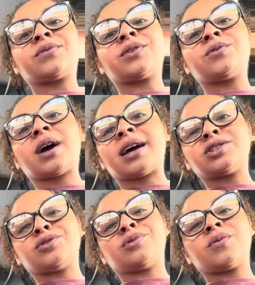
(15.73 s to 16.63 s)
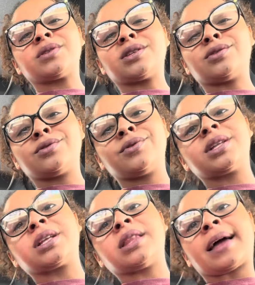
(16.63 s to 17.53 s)
for you guys, you know what to do.
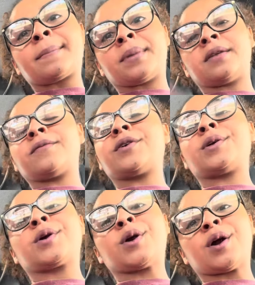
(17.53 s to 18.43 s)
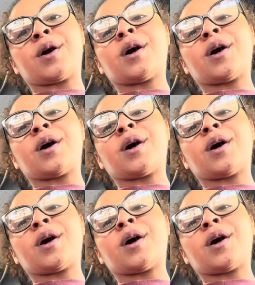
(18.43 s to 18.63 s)
Hit the like button for your girl,